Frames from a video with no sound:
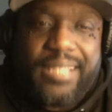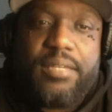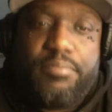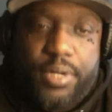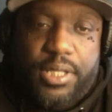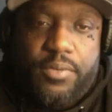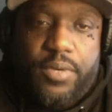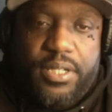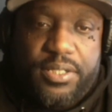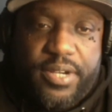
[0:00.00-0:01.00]
Brooklyn
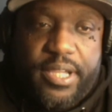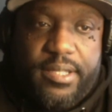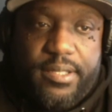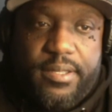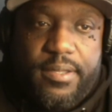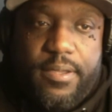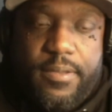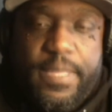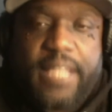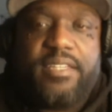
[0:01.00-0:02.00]
won the trade.
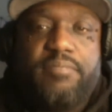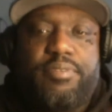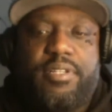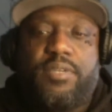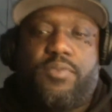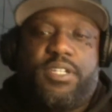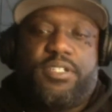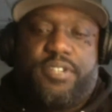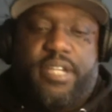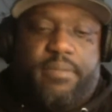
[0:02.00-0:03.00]
I think Brooklyn won the
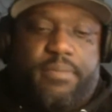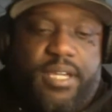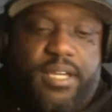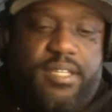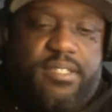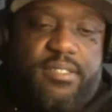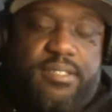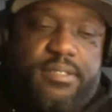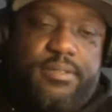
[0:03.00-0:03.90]
trade because